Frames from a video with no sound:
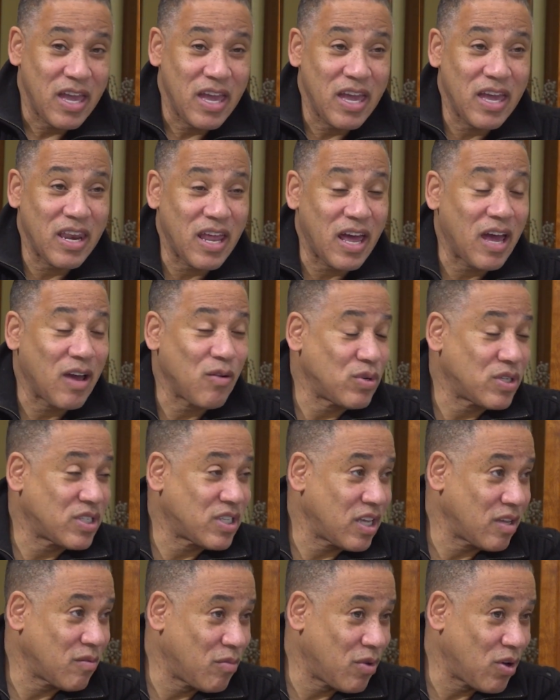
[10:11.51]
And I would
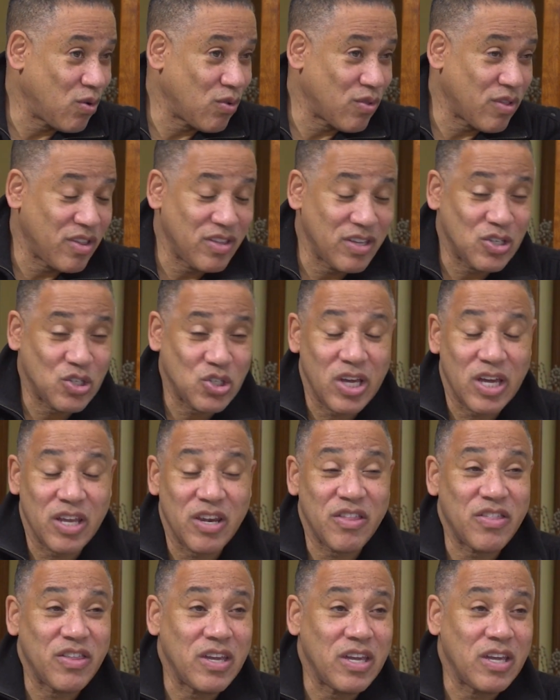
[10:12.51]
take both. And then she
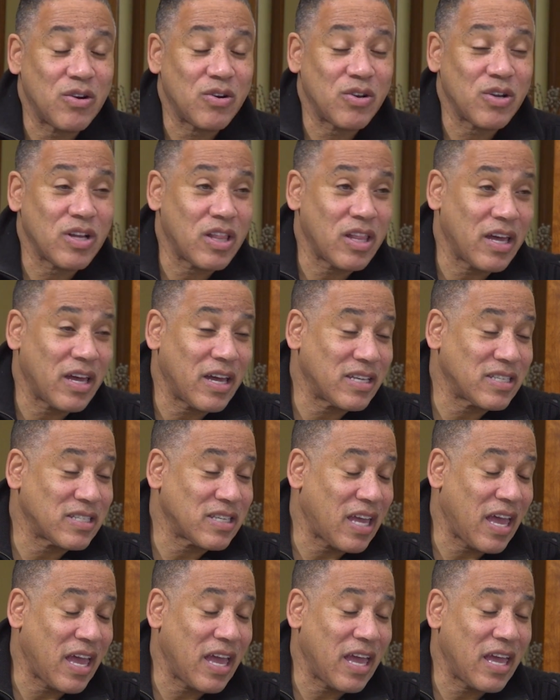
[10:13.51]
had a theater
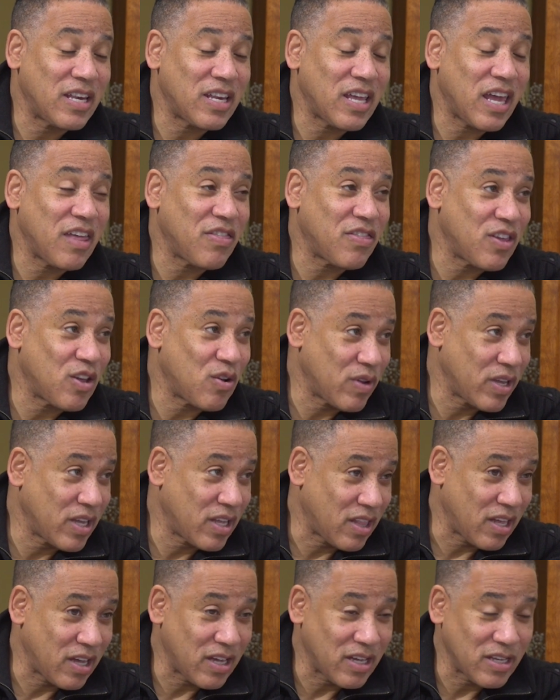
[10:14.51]
class and a theory
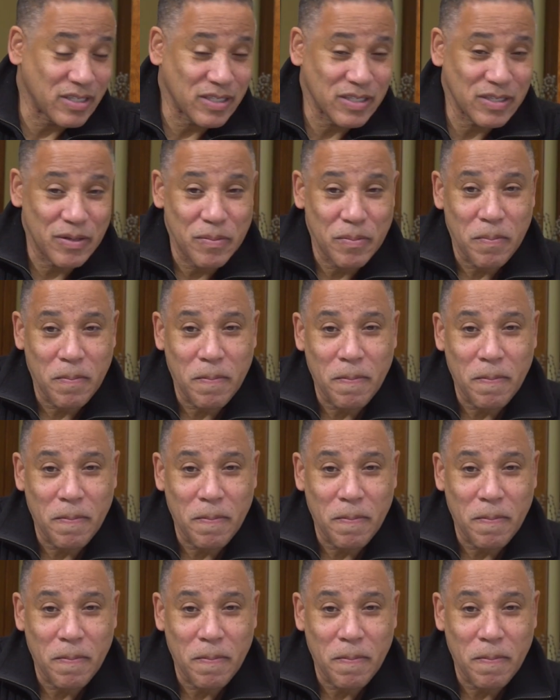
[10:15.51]
class.